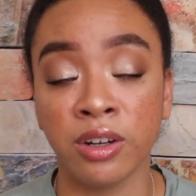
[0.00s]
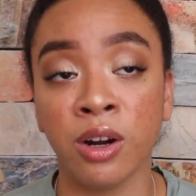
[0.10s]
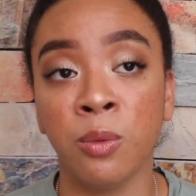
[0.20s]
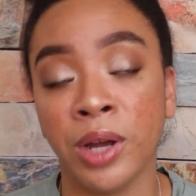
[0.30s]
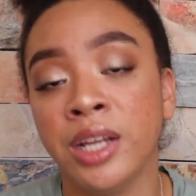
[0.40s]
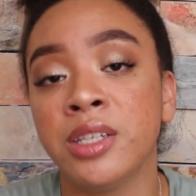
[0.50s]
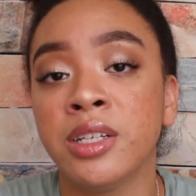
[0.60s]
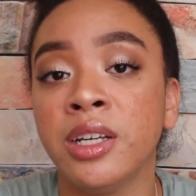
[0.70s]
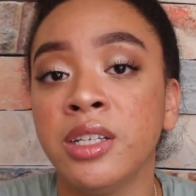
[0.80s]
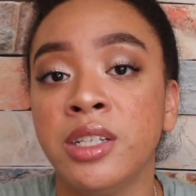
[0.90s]
There are ways
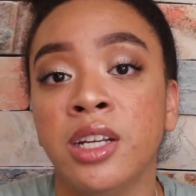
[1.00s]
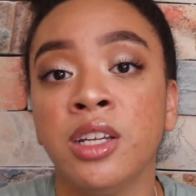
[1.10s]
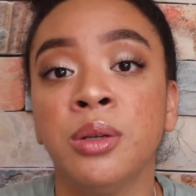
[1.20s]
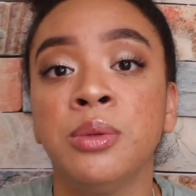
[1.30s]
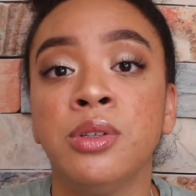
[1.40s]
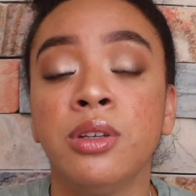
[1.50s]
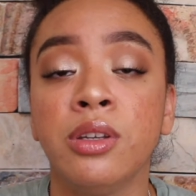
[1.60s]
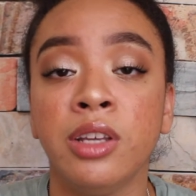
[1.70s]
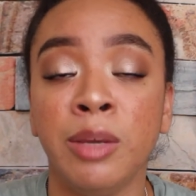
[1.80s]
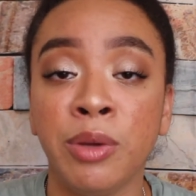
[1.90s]
to continue
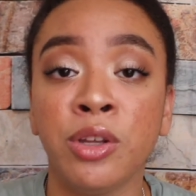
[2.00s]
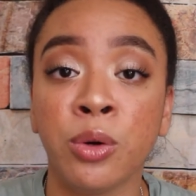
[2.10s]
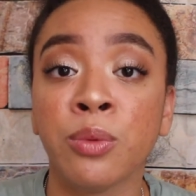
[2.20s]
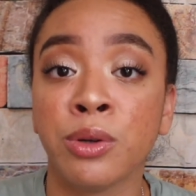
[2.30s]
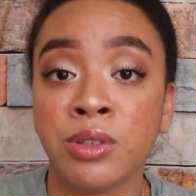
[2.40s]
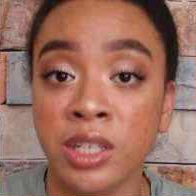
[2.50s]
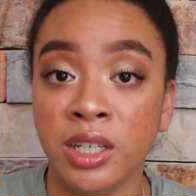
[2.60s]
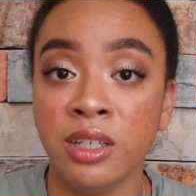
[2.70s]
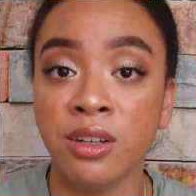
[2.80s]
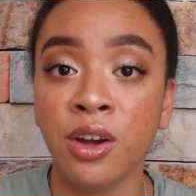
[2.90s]
keeping your
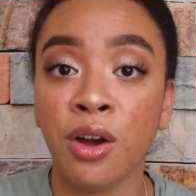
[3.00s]
routine